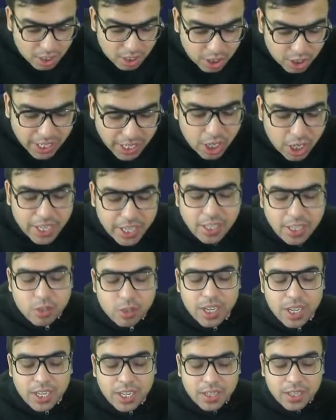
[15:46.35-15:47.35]
So according to
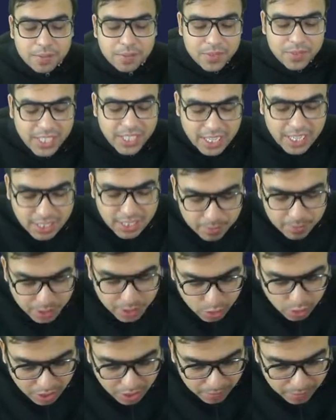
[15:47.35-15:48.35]
her, yes,
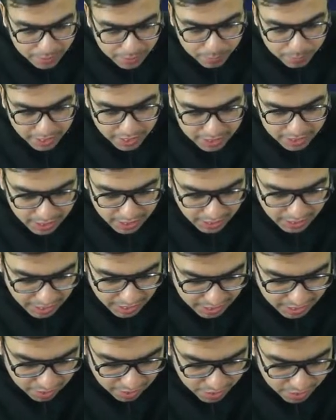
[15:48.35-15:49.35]
MS Swaminathan
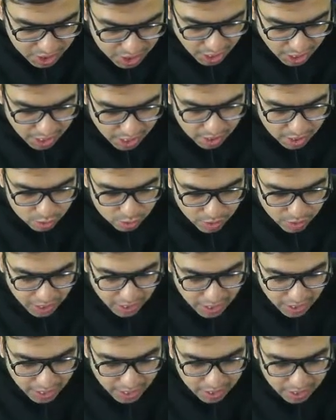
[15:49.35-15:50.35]
correct hai, Vishal, Soya
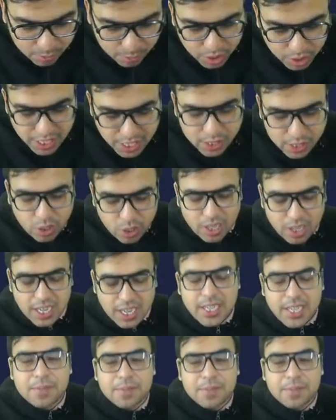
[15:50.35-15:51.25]
Khan, Amulya, you all are right.